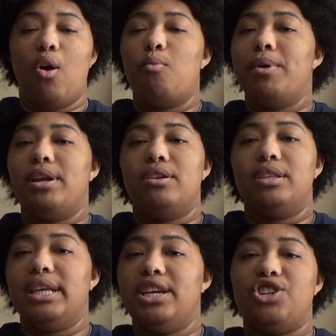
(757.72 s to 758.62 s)

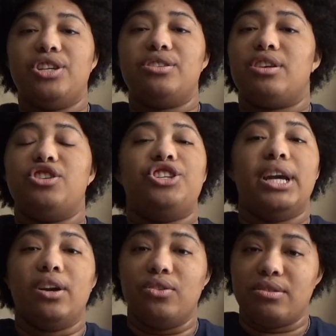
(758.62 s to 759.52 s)
open lesions on
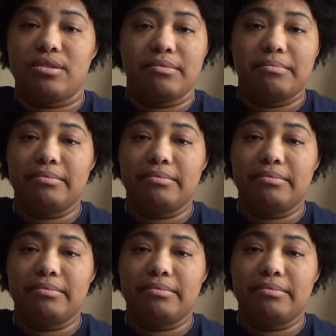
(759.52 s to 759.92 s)
shingles,